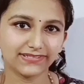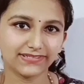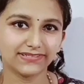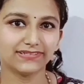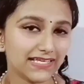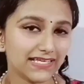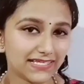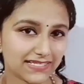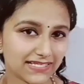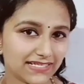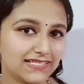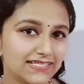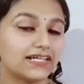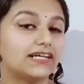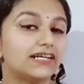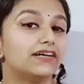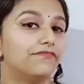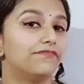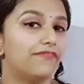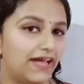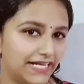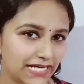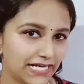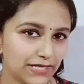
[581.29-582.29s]
This is a
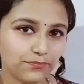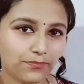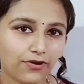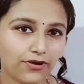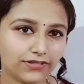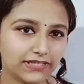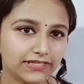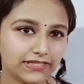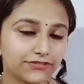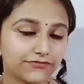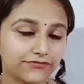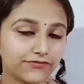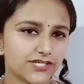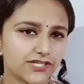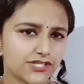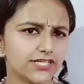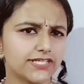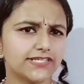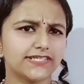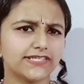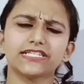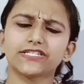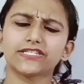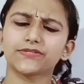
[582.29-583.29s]
very important question.
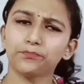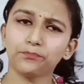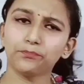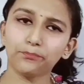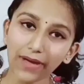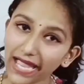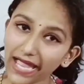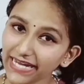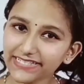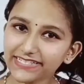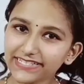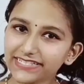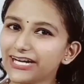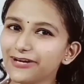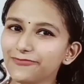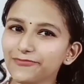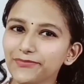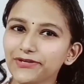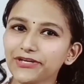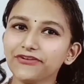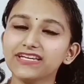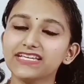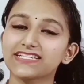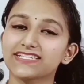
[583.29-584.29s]
This might come in
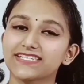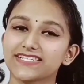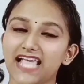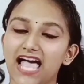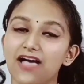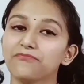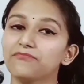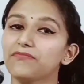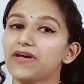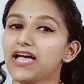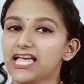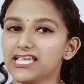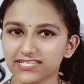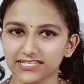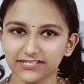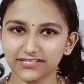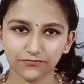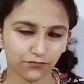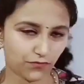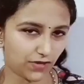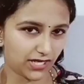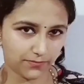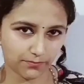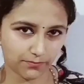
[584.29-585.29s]
your exam as in
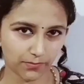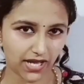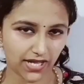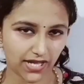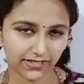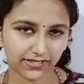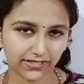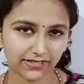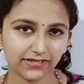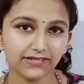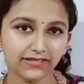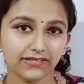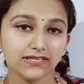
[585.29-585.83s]
1 mark.